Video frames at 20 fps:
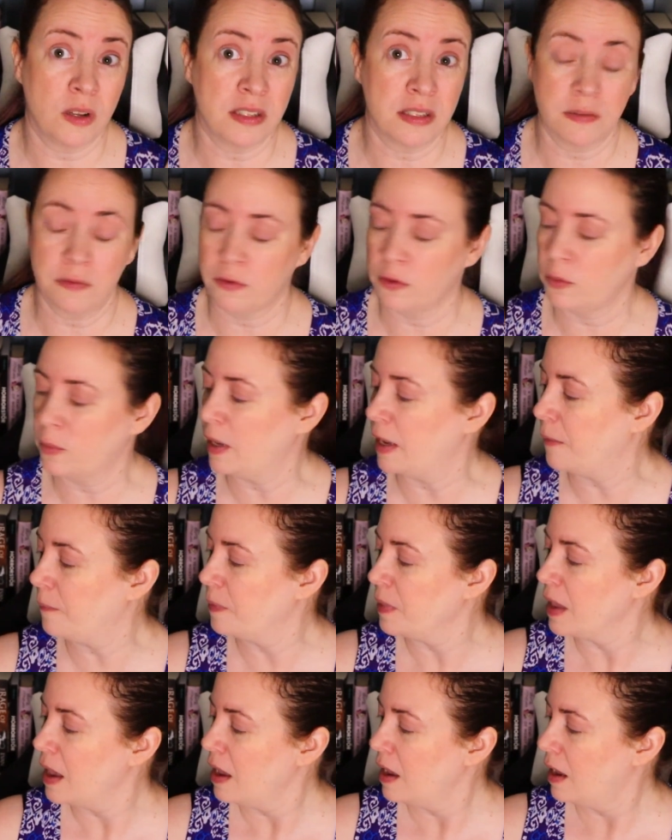wasn't for me.
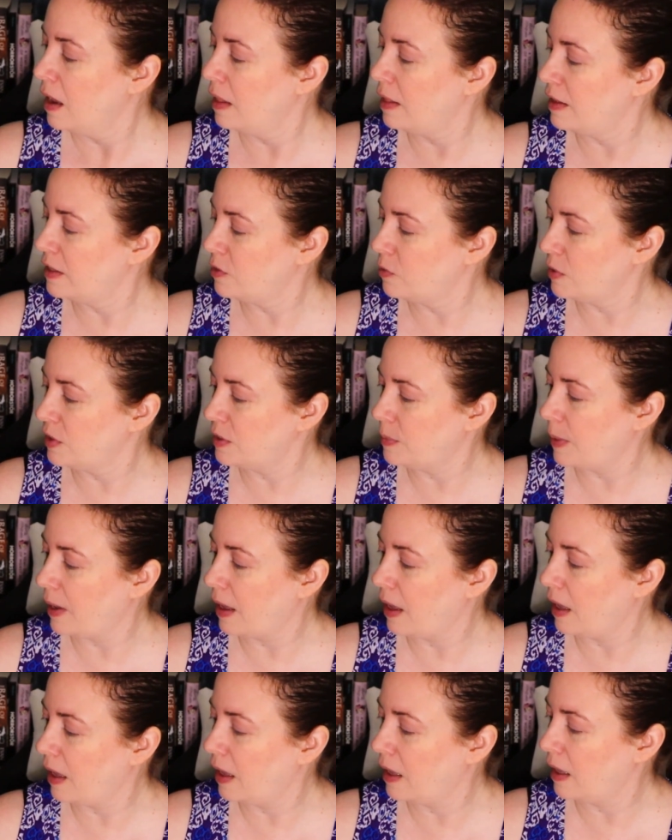And this was
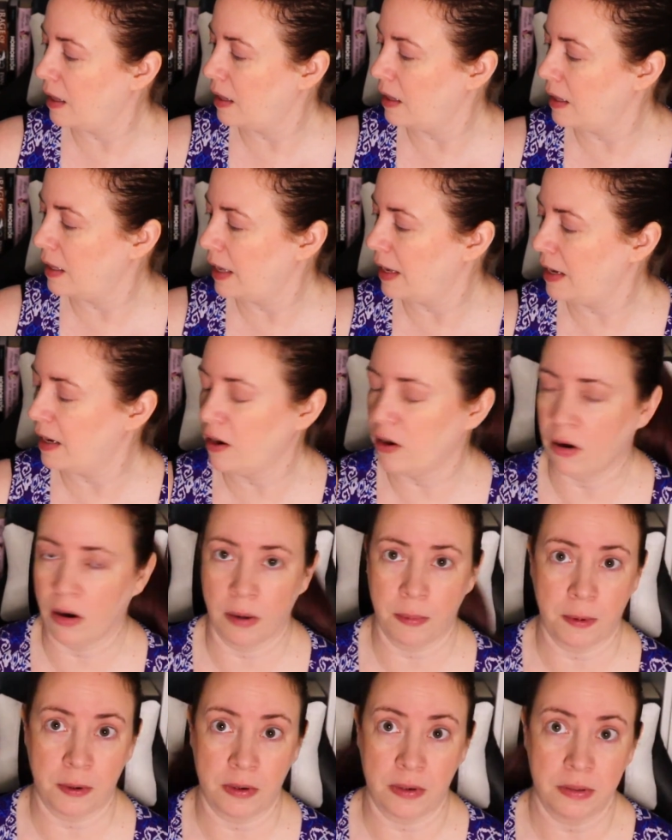by Letty
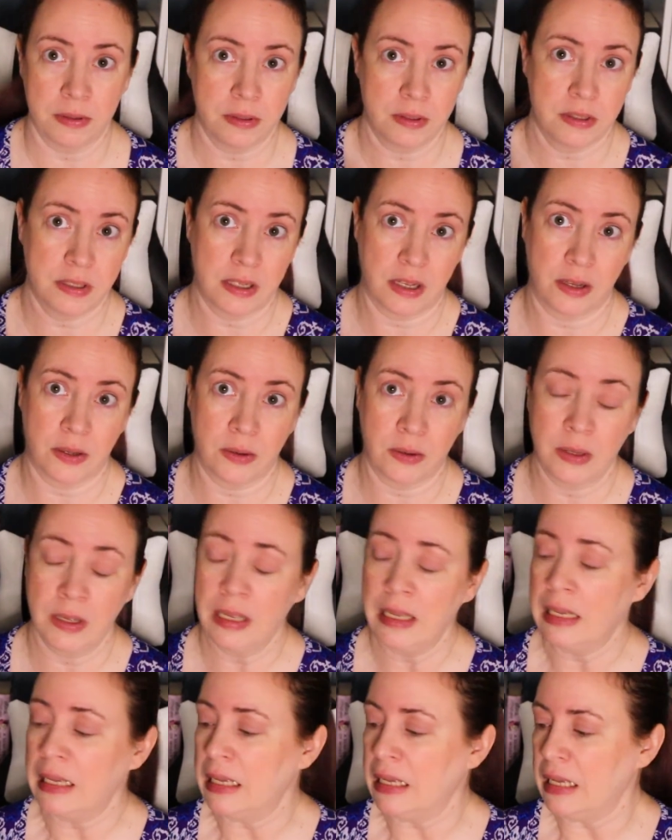Harper, so
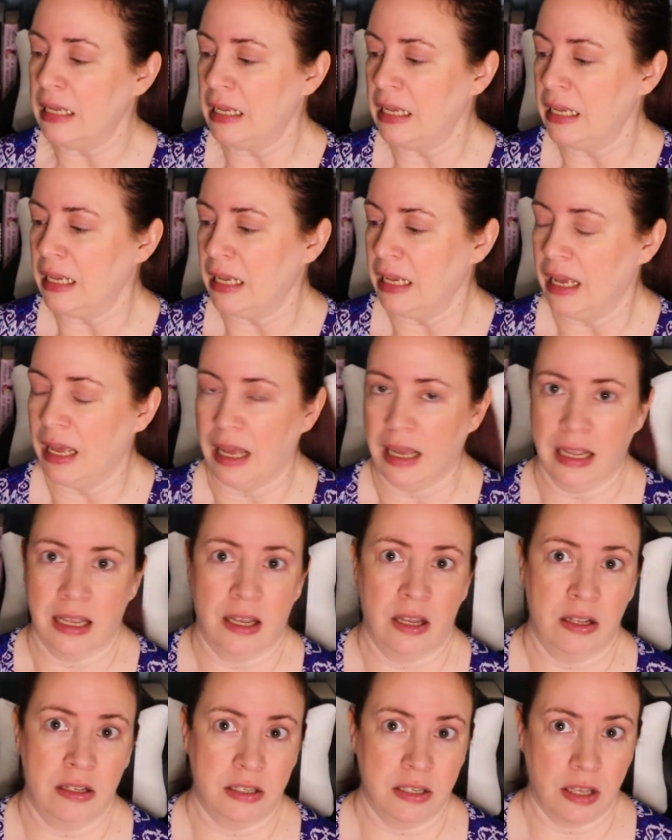I'm
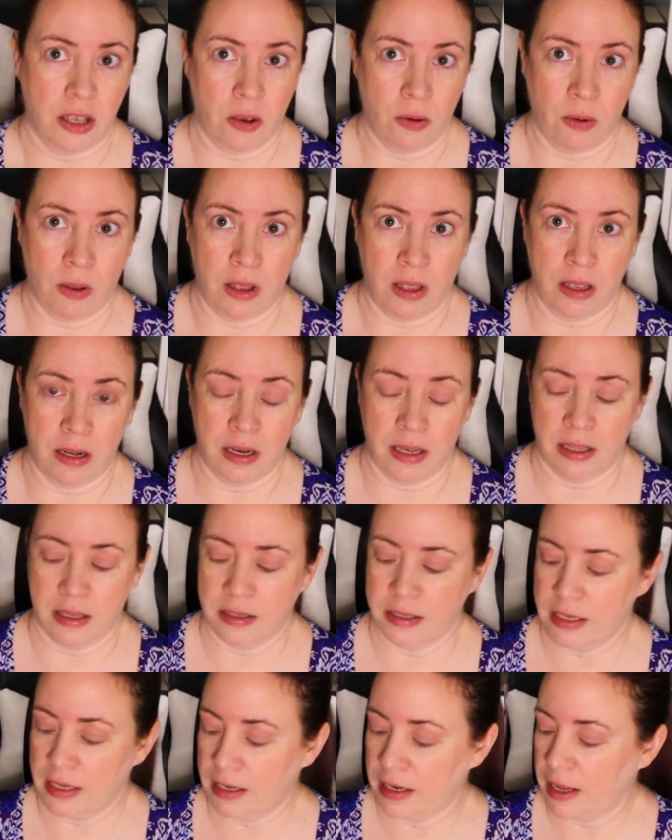going to go on and
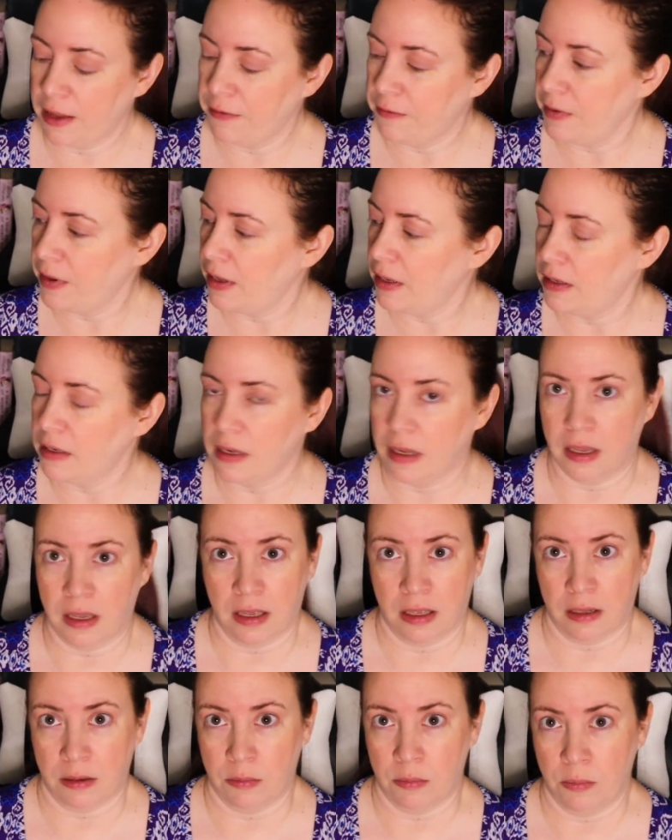D N F it
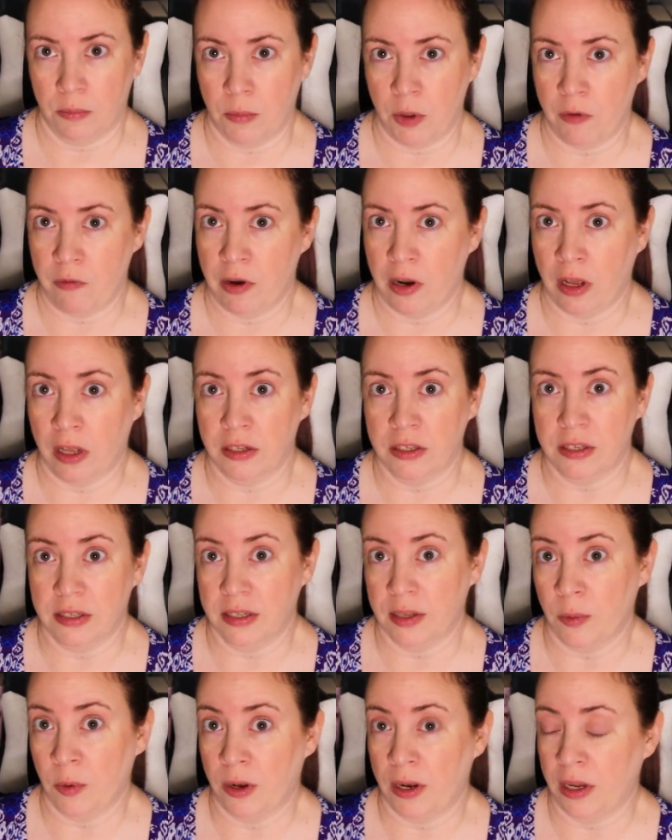and move it on to
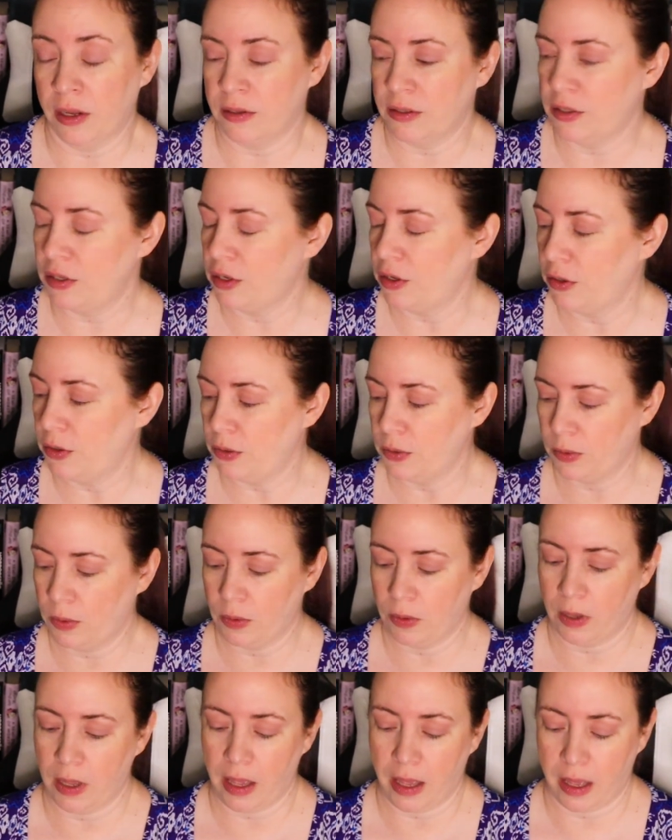someone else who
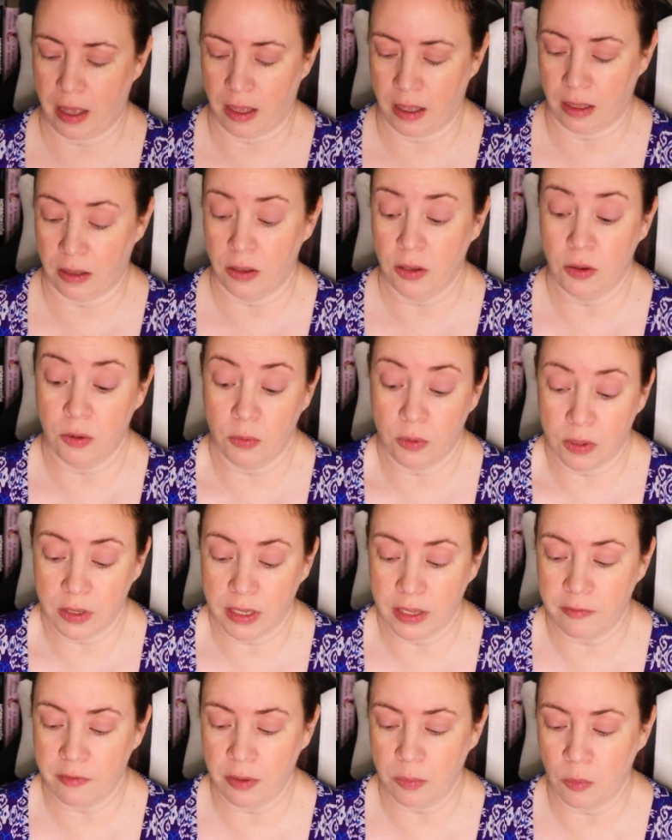ha who will
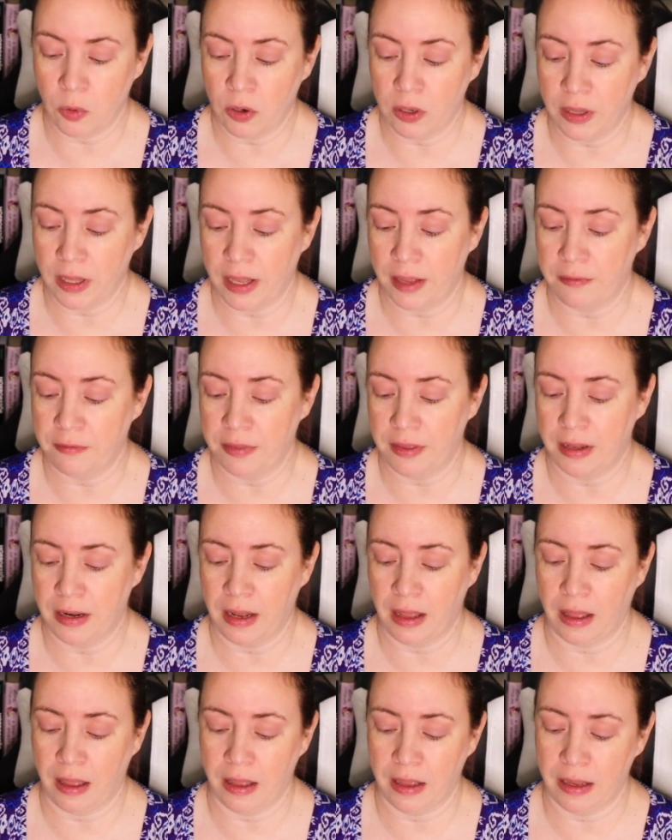give it more love than
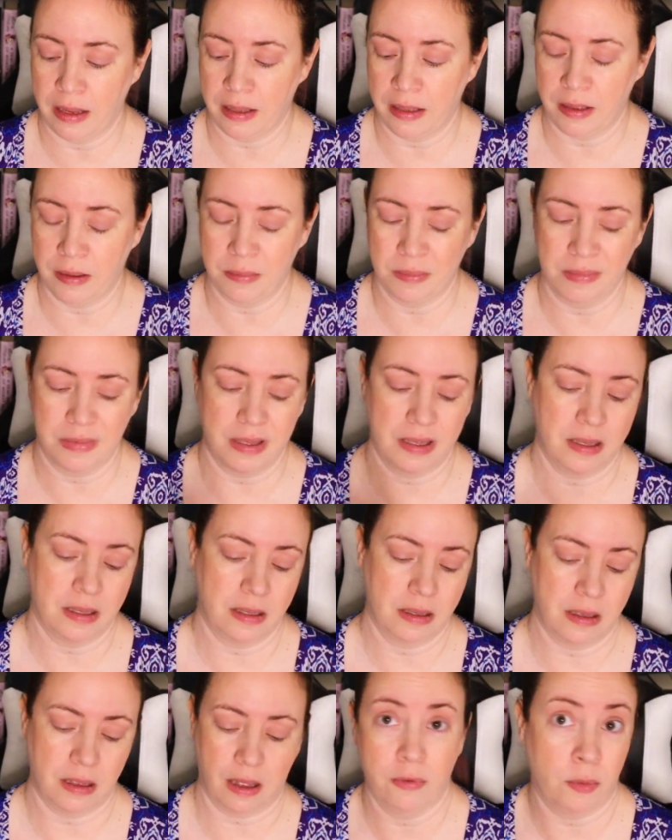I am
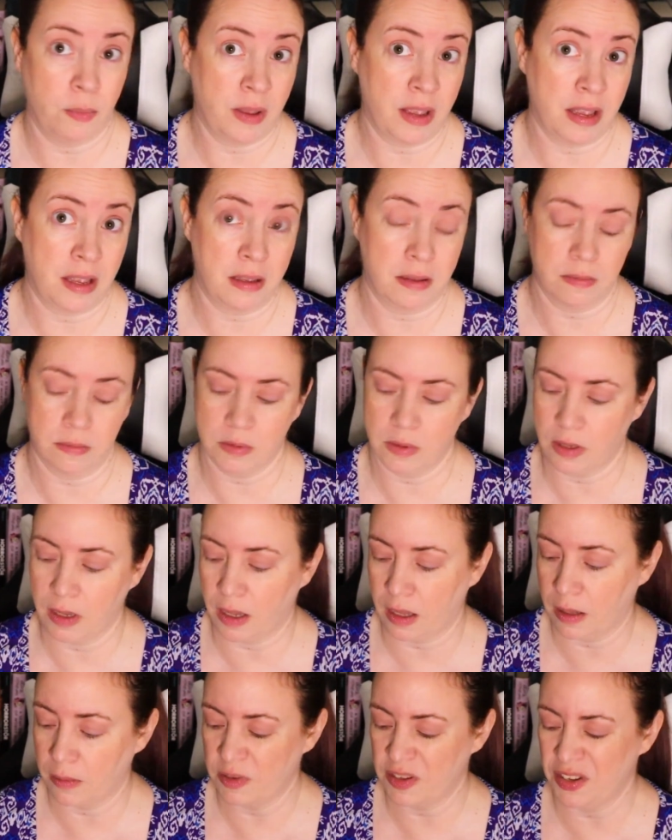for me,
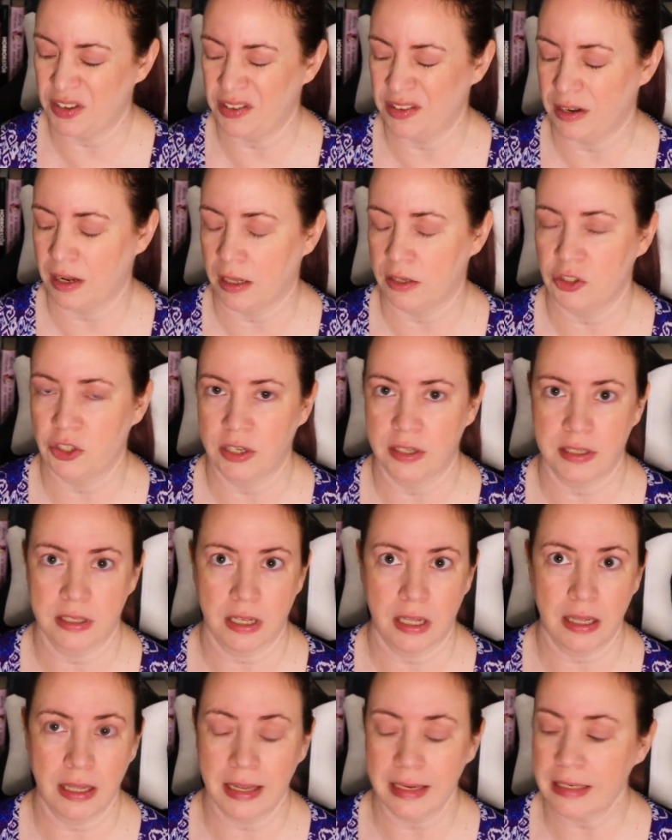um, so it's not just
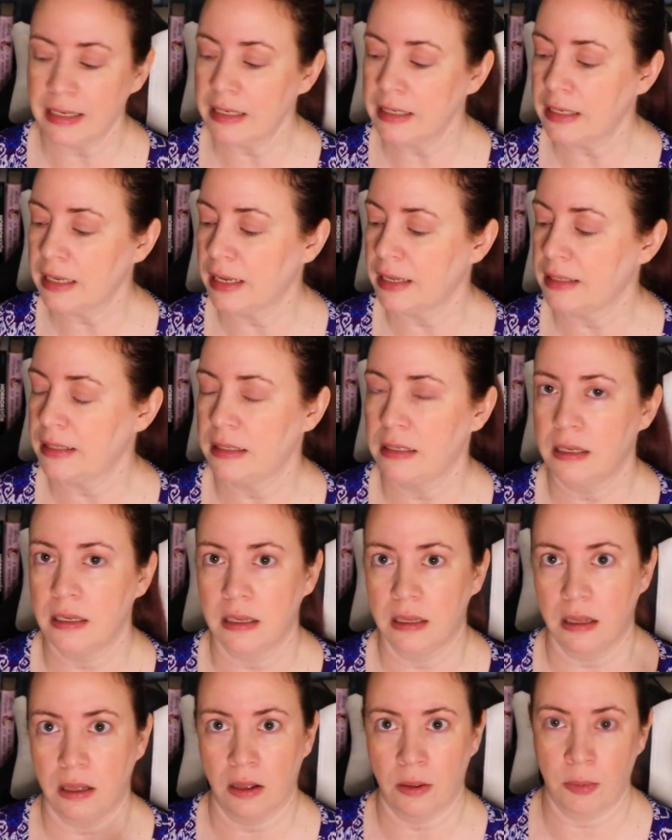collecting dust
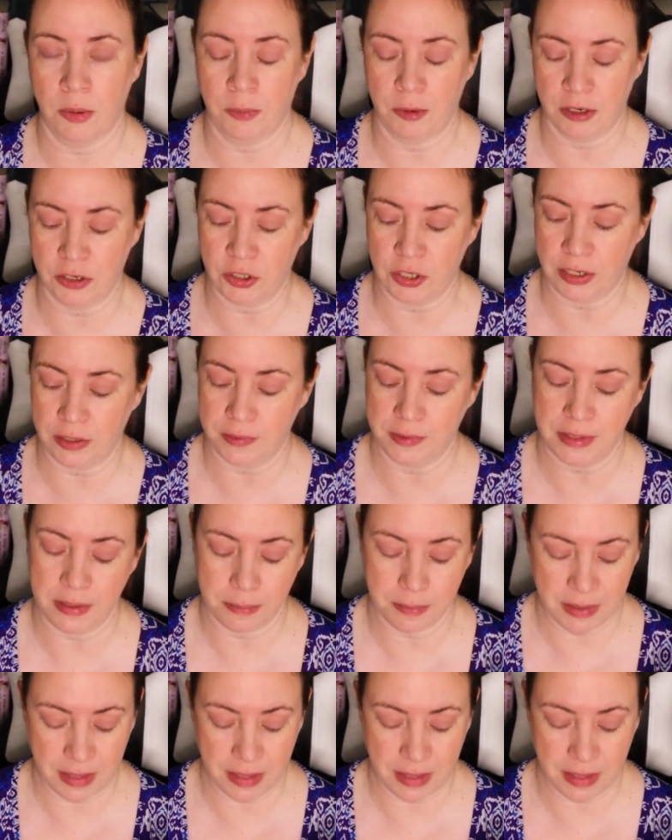on my bookshelves.